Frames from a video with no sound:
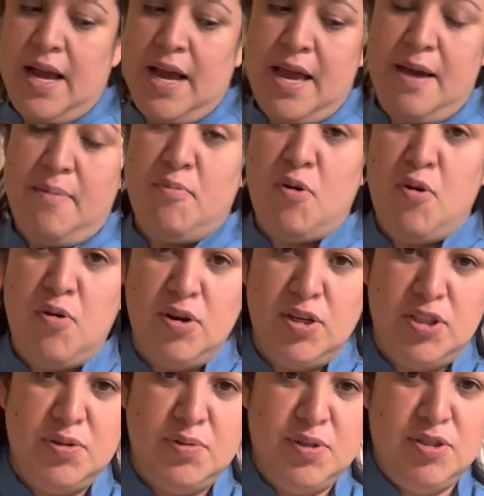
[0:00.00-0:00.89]
am going
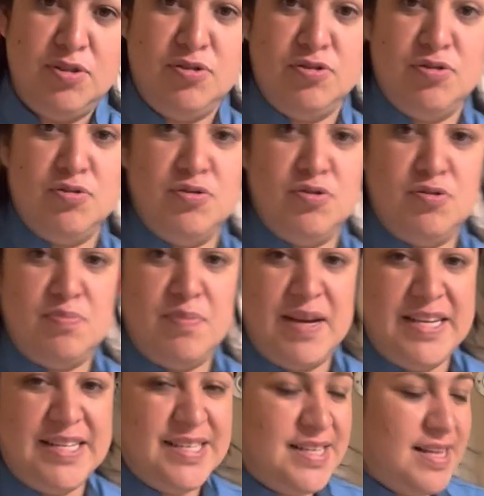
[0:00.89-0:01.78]
to introduce
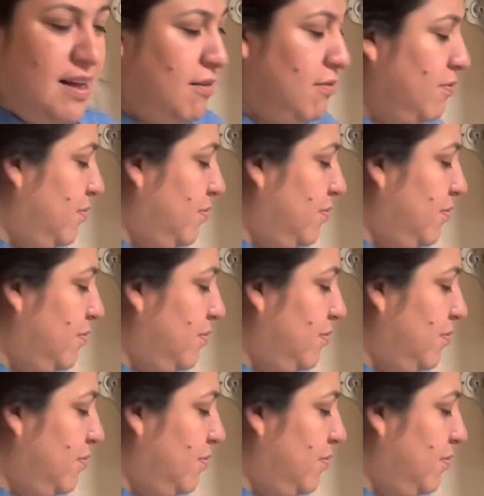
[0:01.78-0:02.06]
myself.